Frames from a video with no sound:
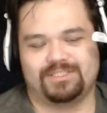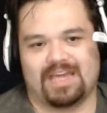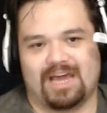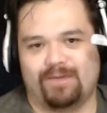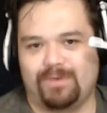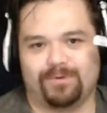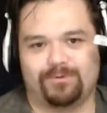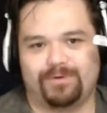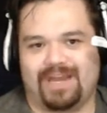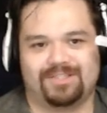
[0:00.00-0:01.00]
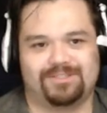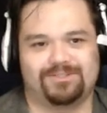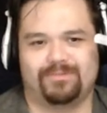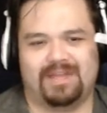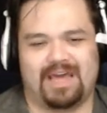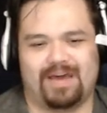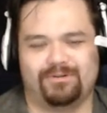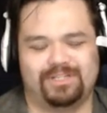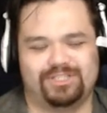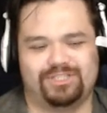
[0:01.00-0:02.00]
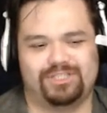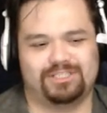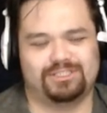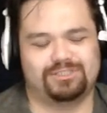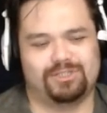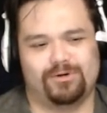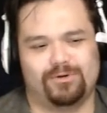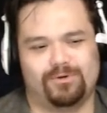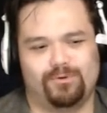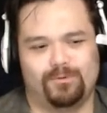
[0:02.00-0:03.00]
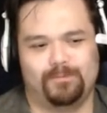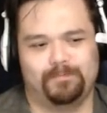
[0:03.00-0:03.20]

how people reacted to him and how he's just so